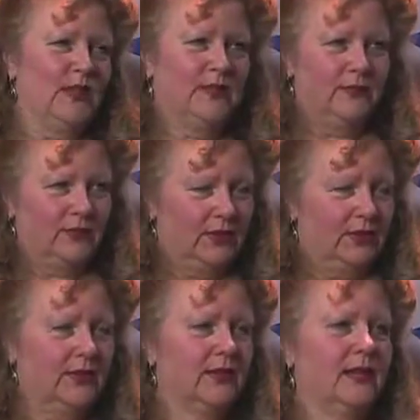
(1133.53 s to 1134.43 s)
live
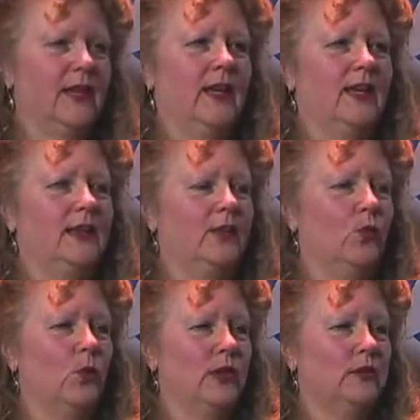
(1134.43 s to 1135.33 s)
in
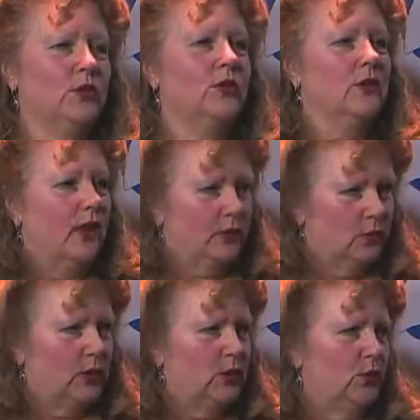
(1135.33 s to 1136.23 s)
and what it looked like
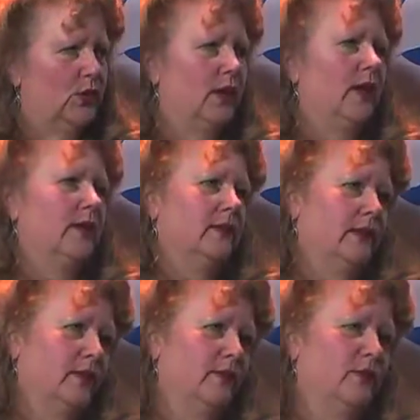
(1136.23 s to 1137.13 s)
when you and I,
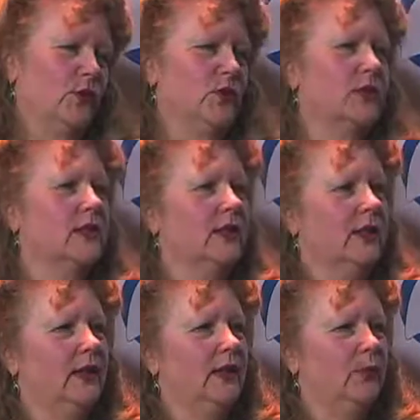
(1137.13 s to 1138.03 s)
first
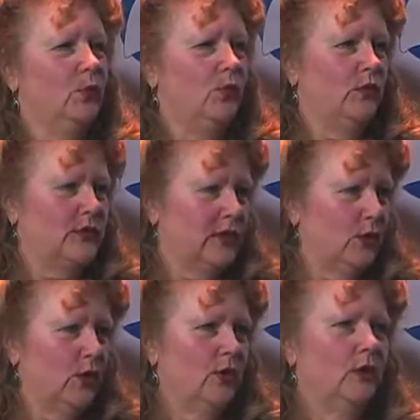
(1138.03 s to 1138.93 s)
moved
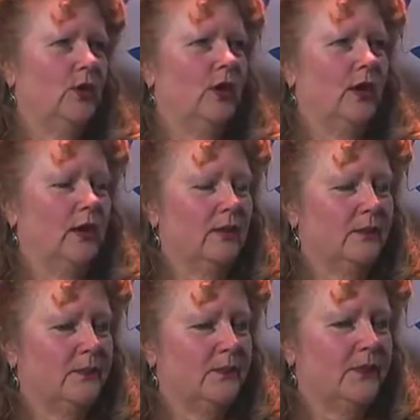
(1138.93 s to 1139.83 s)
here,
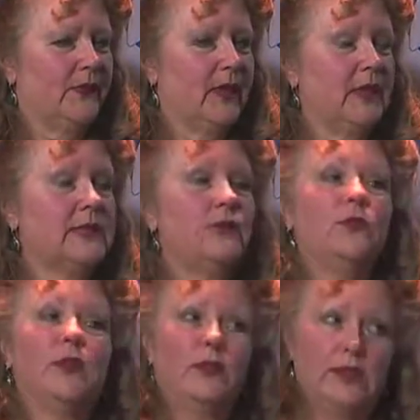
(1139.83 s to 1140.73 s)
that it's
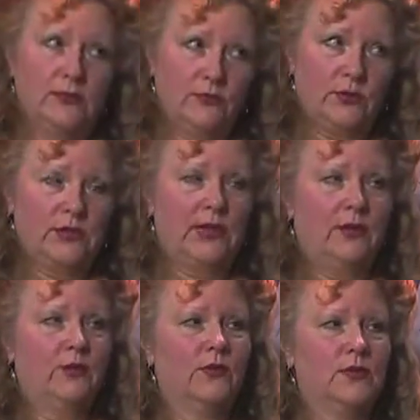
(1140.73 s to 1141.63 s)
very different.
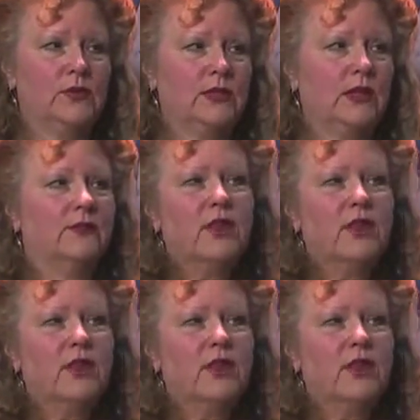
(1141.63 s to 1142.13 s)
Now there's a lot of